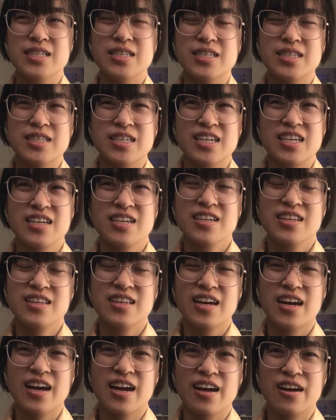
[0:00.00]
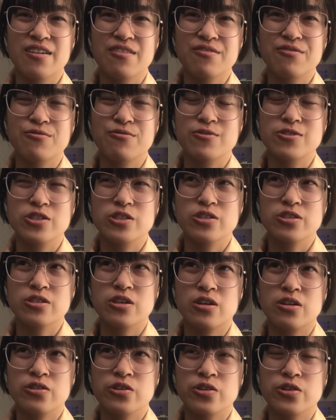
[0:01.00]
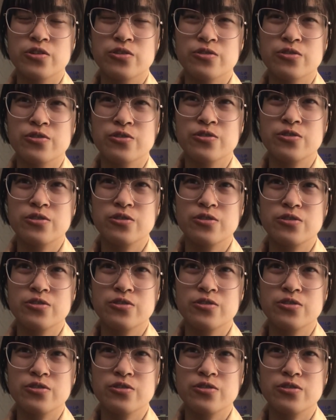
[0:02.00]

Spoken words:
tea that I have, which is called Gyokuro